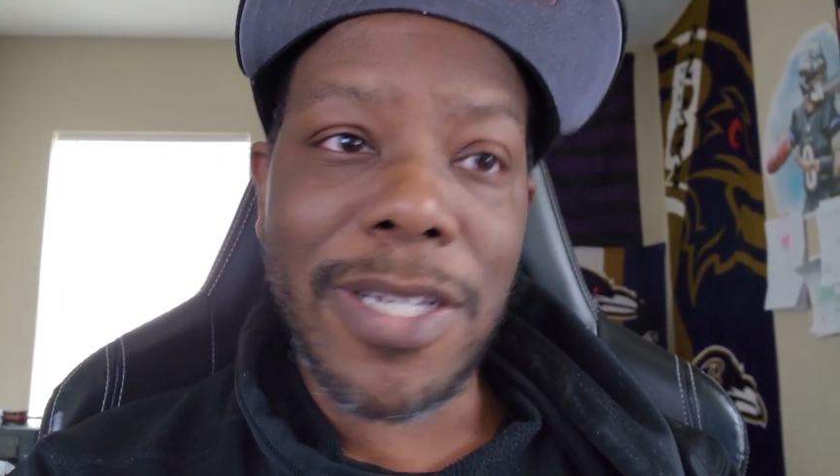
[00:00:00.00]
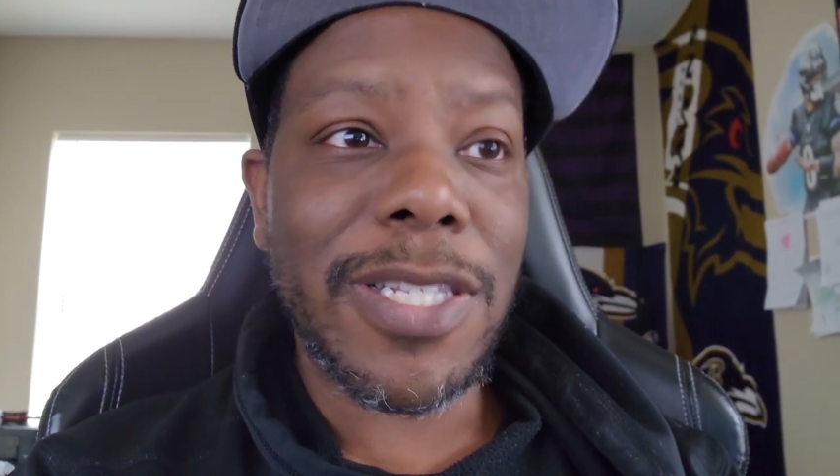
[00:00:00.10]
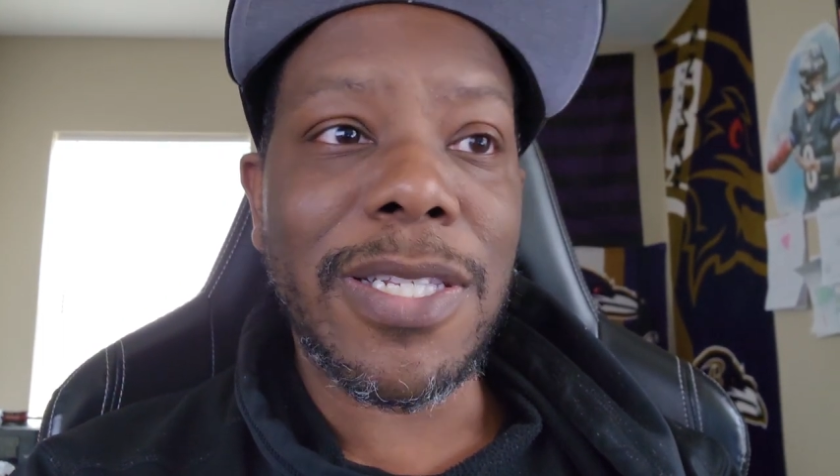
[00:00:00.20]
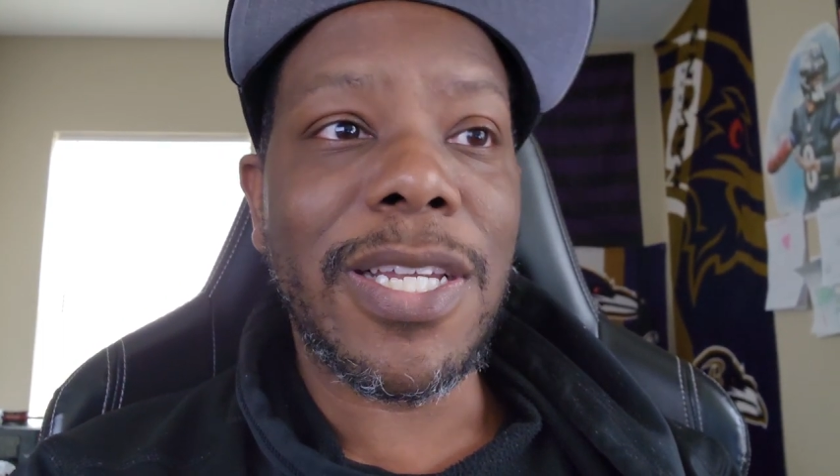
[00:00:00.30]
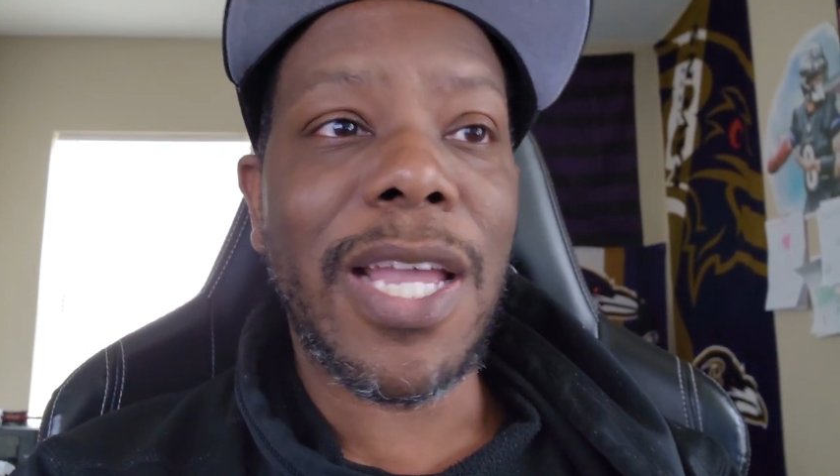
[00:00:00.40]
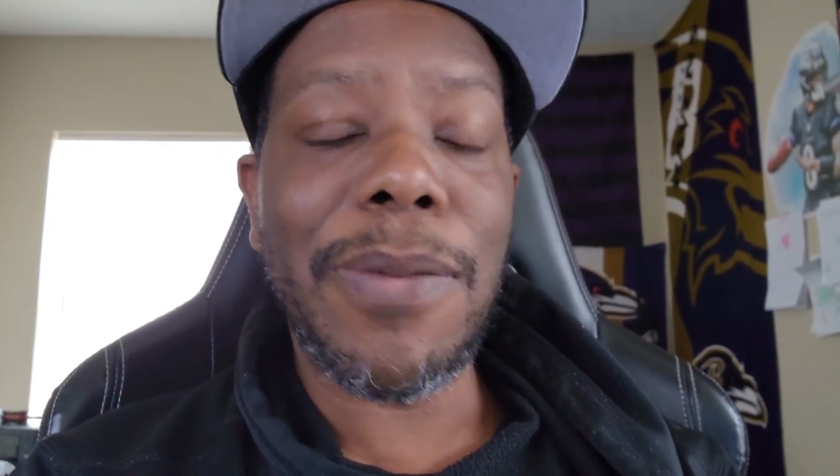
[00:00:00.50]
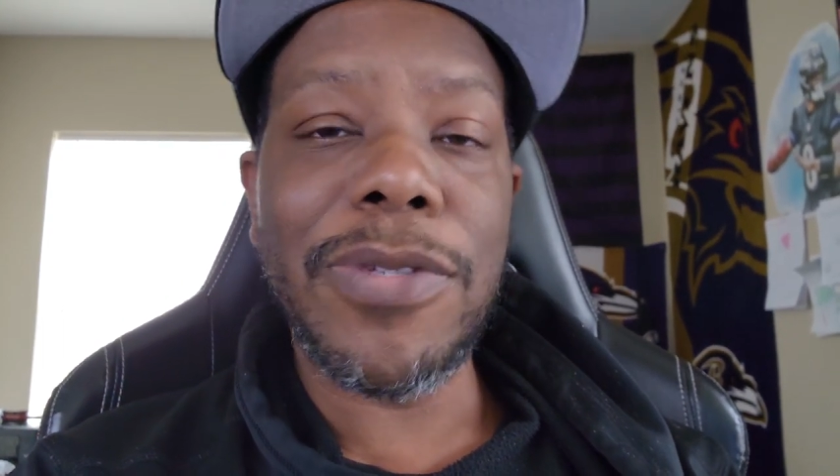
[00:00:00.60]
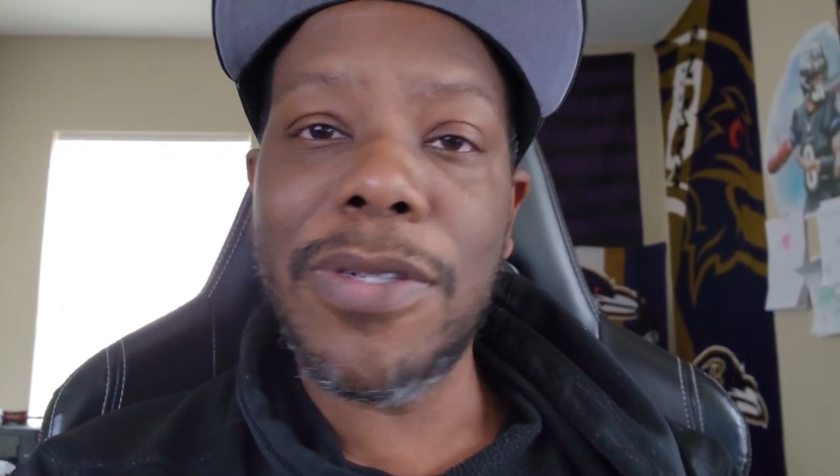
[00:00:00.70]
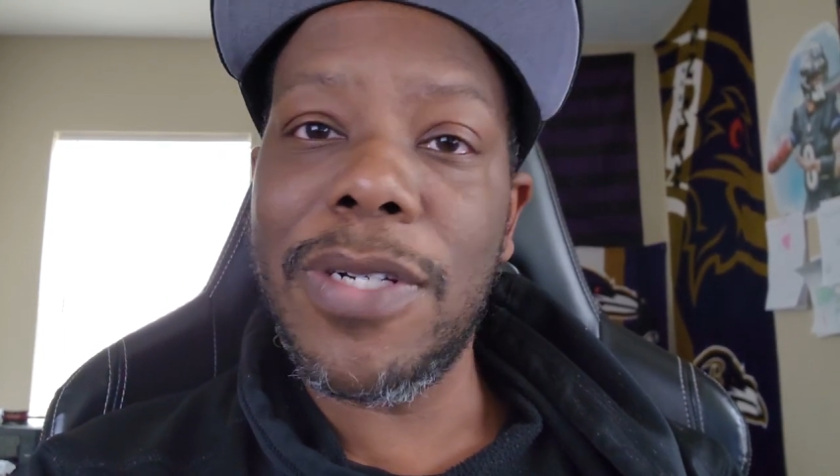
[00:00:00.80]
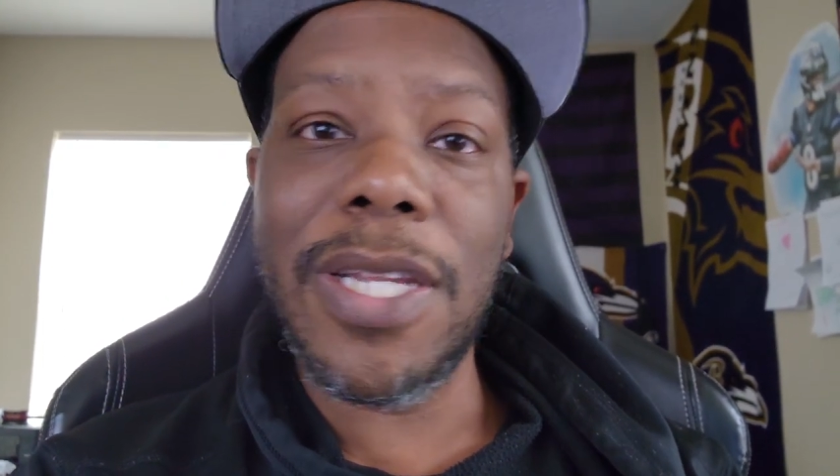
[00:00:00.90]
Because the
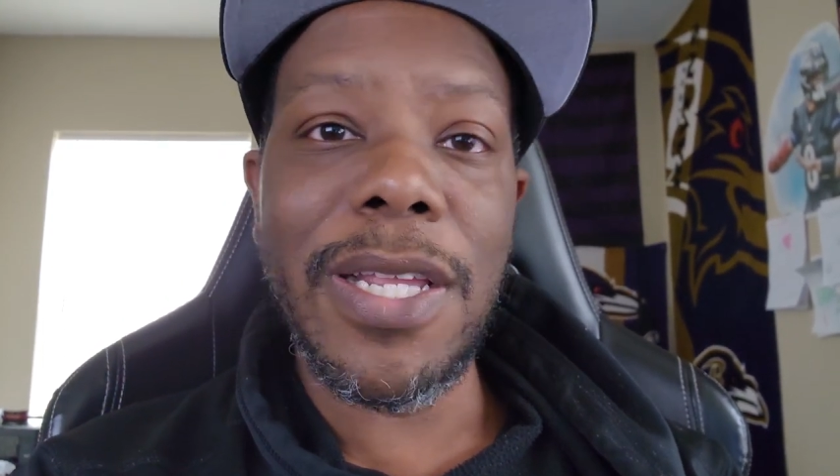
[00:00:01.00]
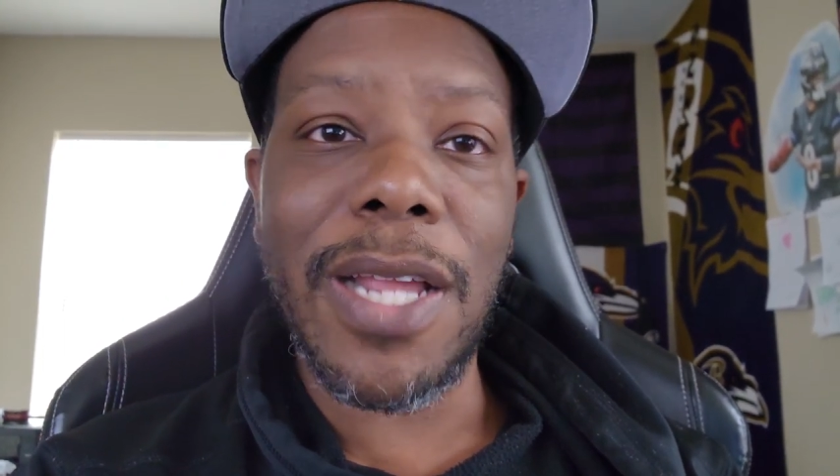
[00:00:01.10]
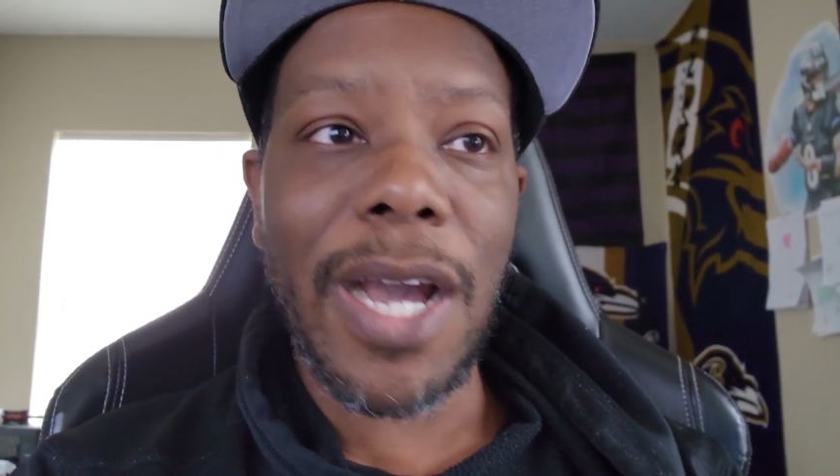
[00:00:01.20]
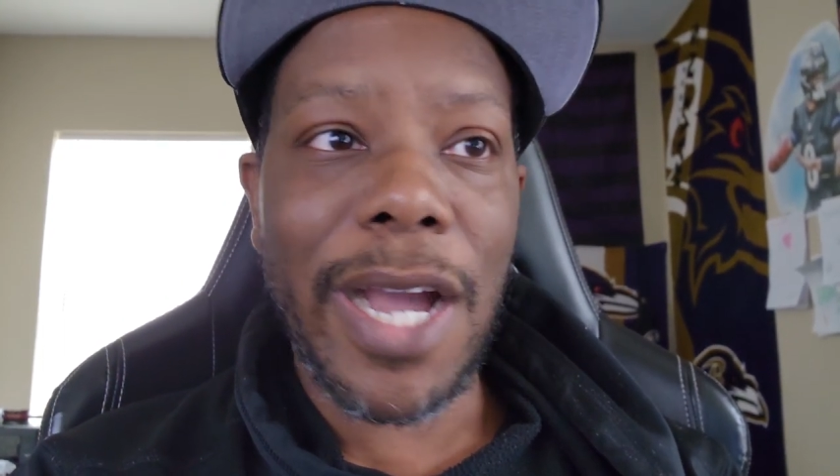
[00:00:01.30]
cap is going to get